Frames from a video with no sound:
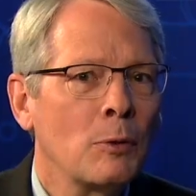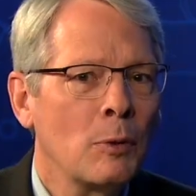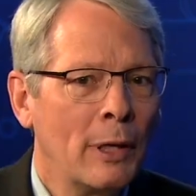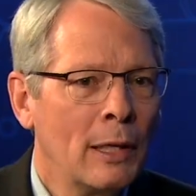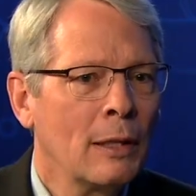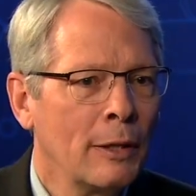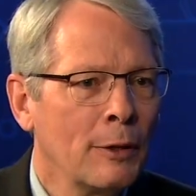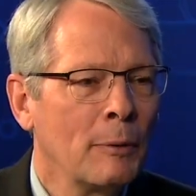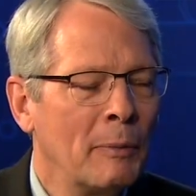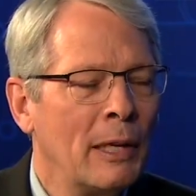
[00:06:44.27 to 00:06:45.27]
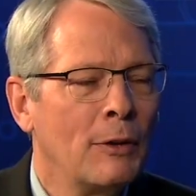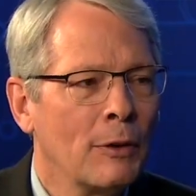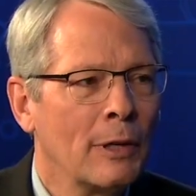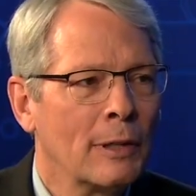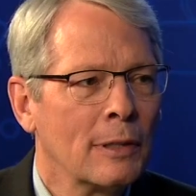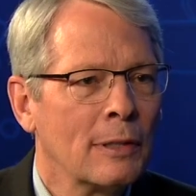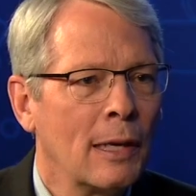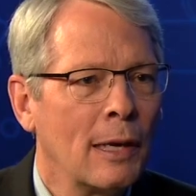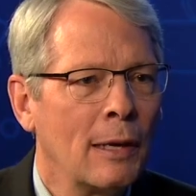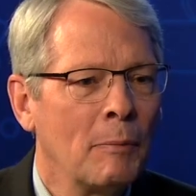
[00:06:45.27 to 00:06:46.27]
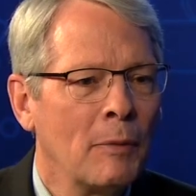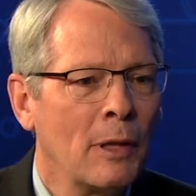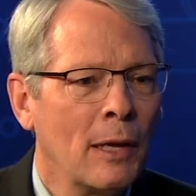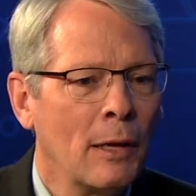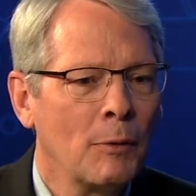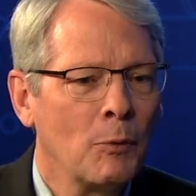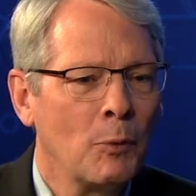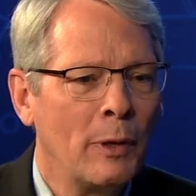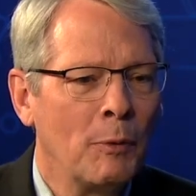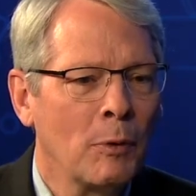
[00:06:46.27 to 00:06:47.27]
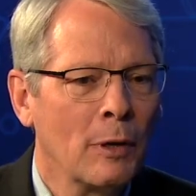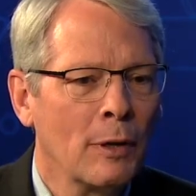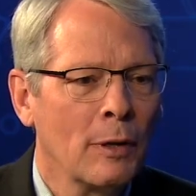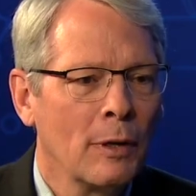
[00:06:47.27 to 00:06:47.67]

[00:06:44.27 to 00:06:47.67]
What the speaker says: quite clear to me during this time that we were